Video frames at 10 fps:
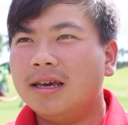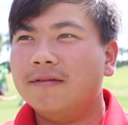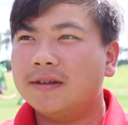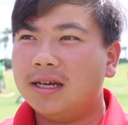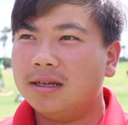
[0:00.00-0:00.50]

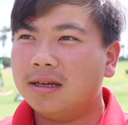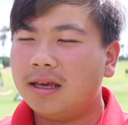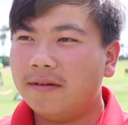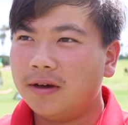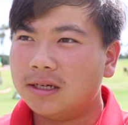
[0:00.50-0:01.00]
gave the
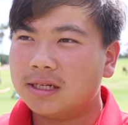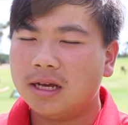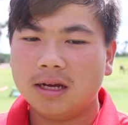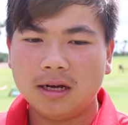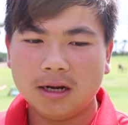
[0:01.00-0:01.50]
gave us
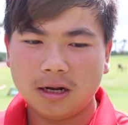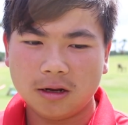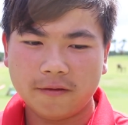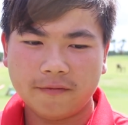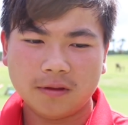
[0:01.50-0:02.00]
a
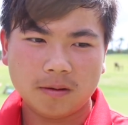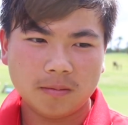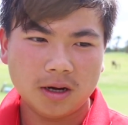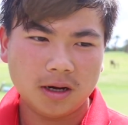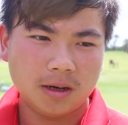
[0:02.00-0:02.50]
lot of
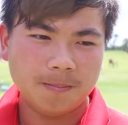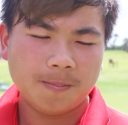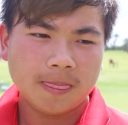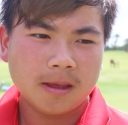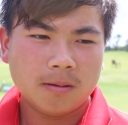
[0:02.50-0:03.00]
uh,
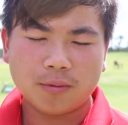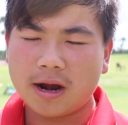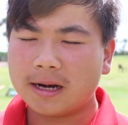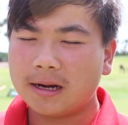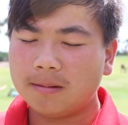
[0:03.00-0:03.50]

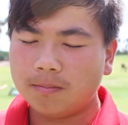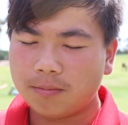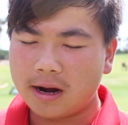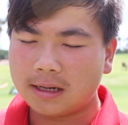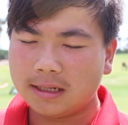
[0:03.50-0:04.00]

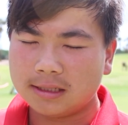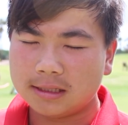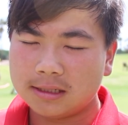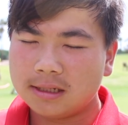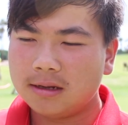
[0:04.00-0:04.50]

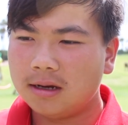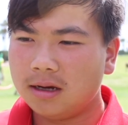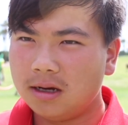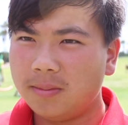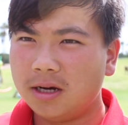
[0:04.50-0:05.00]
practices
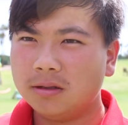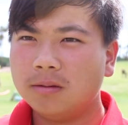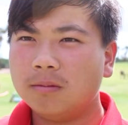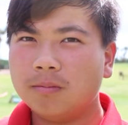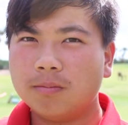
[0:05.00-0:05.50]
uh, about
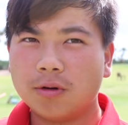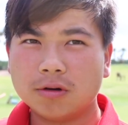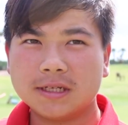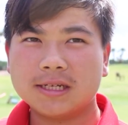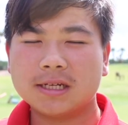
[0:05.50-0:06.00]

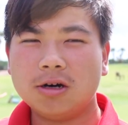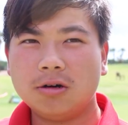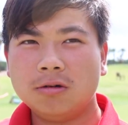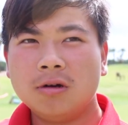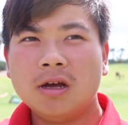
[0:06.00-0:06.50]
process
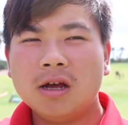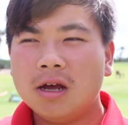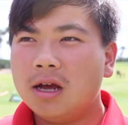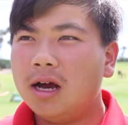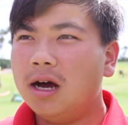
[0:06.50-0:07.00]
goal.
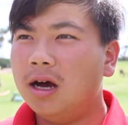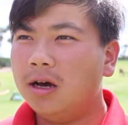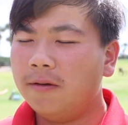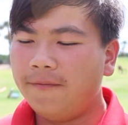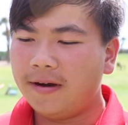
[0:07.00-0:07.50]

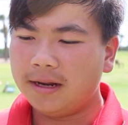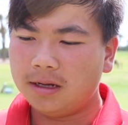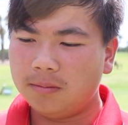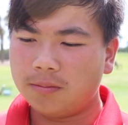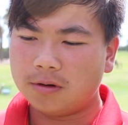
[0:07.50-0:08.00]
Uh, find
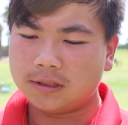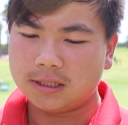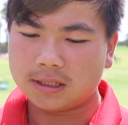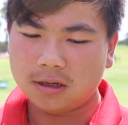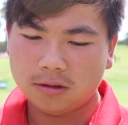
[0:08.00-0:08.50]
a
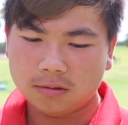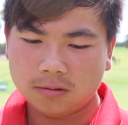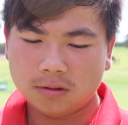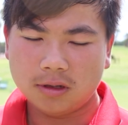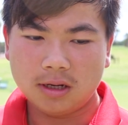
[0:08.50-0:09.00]
process goal
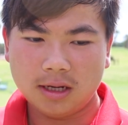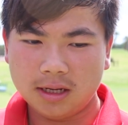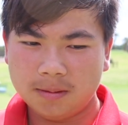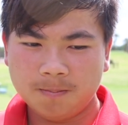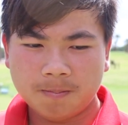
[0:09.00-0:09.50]

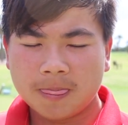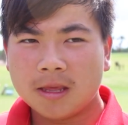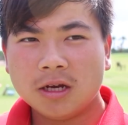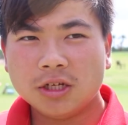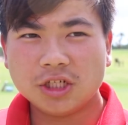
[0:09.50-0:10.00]
and
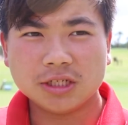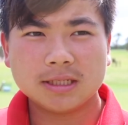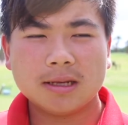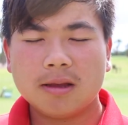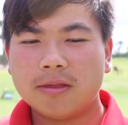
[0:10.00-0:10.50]

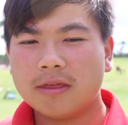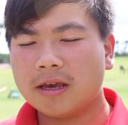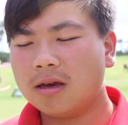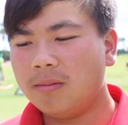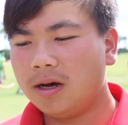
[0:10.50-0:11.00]
just
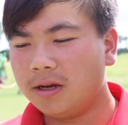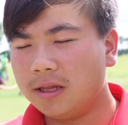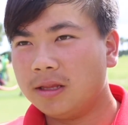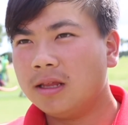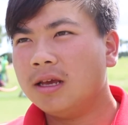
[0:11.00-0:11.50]
think about
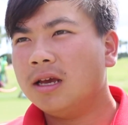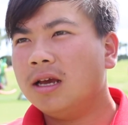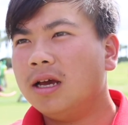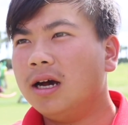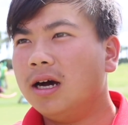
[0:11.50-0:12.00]
it
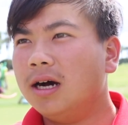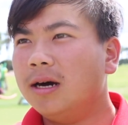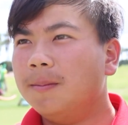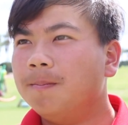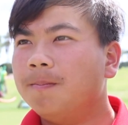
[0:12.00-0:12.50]

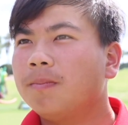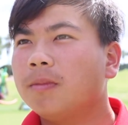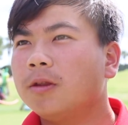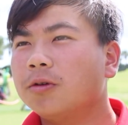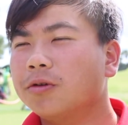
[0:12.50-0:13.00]
um,
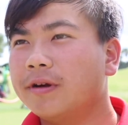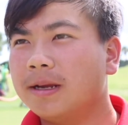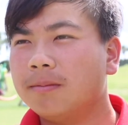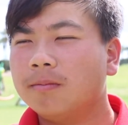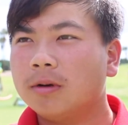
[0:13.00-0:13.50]
during